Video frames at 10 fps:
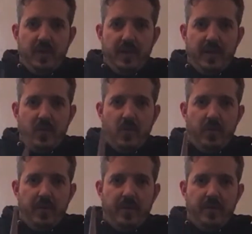try to like
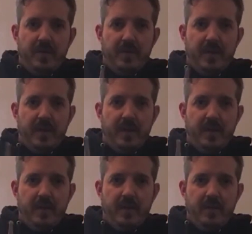hold it or something
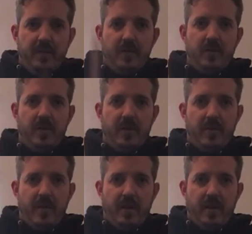so that
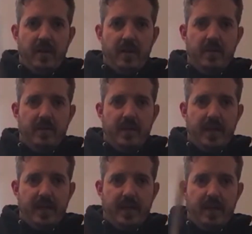you're not doing
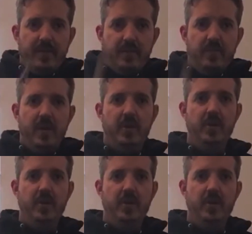like that too